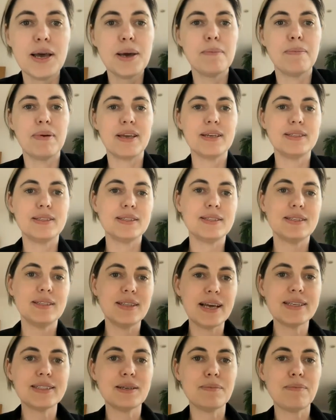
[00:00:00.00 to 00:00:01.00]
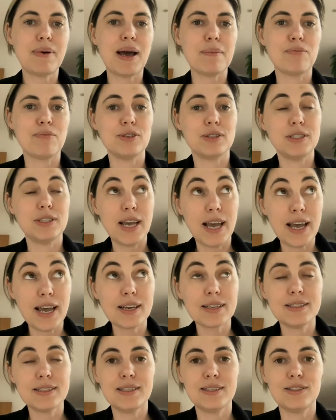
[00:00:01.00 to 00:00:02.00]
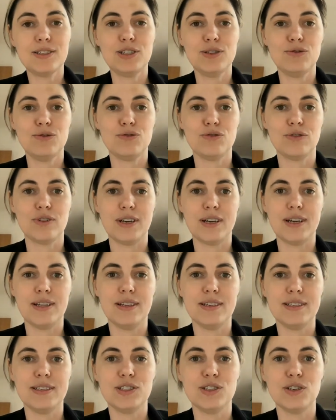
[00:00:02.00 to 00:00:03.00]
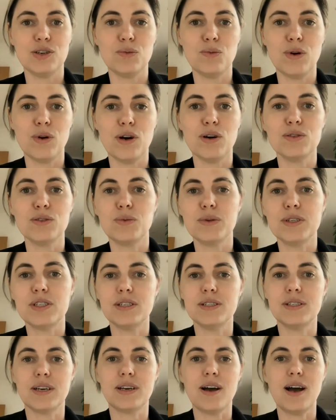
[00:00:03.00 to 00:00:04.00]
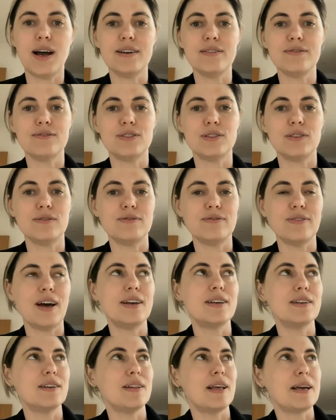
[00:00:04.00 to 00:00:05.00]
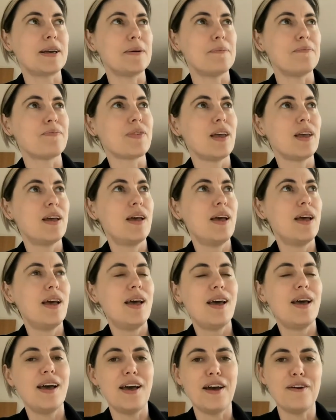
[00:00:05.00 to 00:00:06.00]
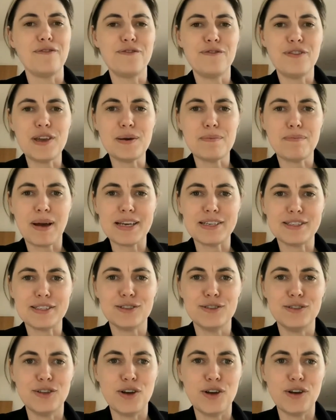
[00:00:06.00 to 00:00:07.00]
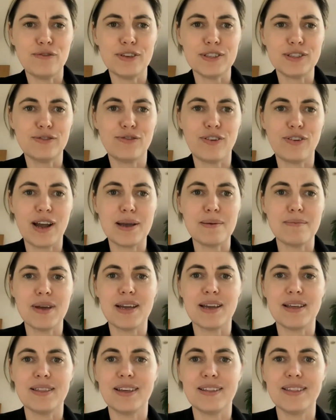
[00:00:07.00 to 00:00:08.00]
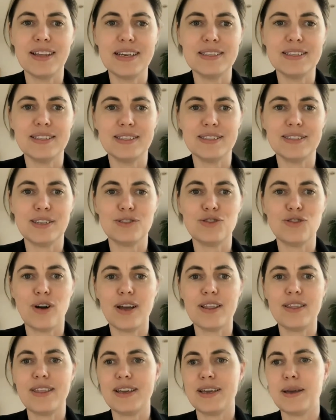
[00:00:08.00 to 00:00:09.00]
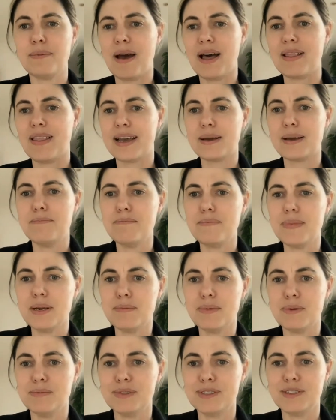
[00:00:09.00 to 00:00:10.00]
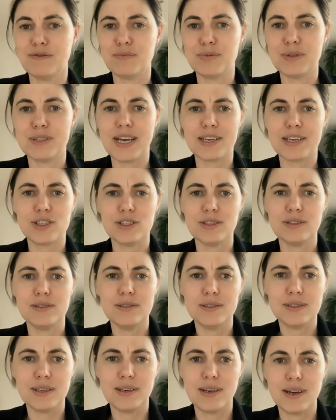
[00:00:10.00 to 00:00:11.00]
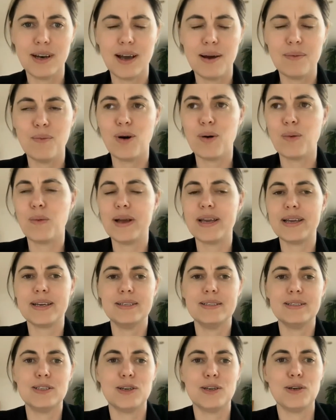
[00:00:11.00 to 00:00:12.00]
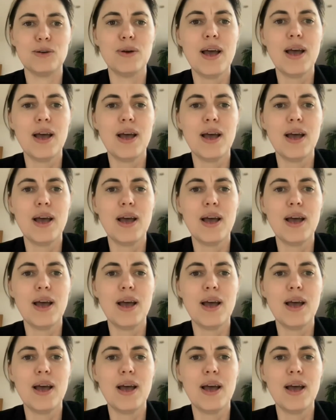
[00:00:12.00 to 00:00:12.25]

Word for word: because it's less about protecting children in the digital world, which is a kind of sort of, I don't know, like a a fear-based nervous framing that leads us to try and think about like minimums of protections and, and, and what we can do